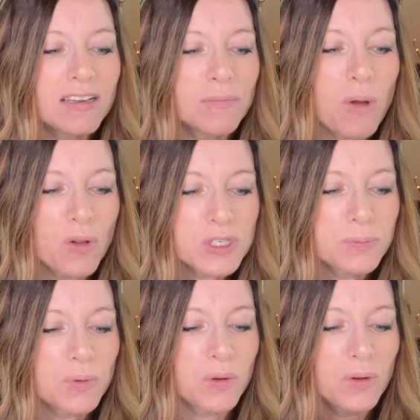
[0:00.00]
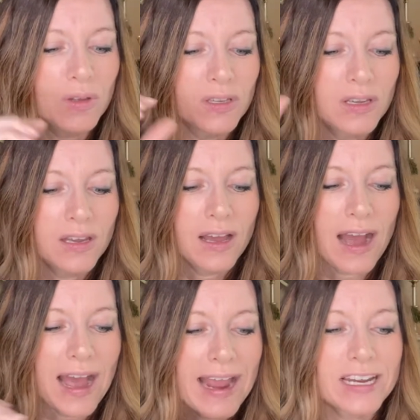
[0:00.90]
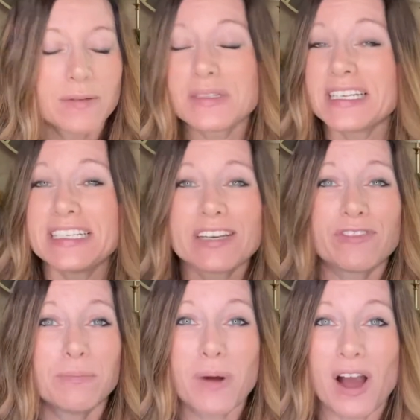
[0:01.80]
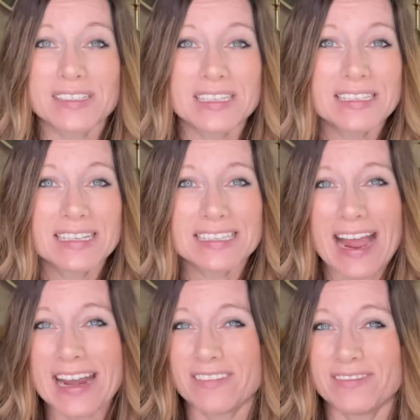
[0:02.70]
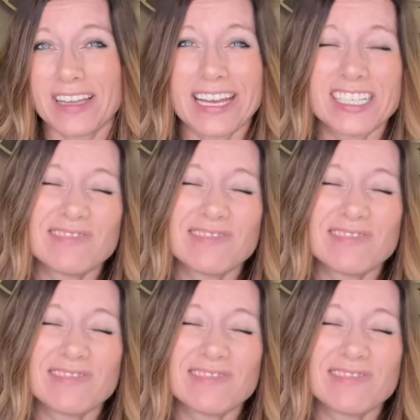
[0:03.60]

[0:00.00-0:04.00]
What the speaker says: multiple items in different boxes is kind of like,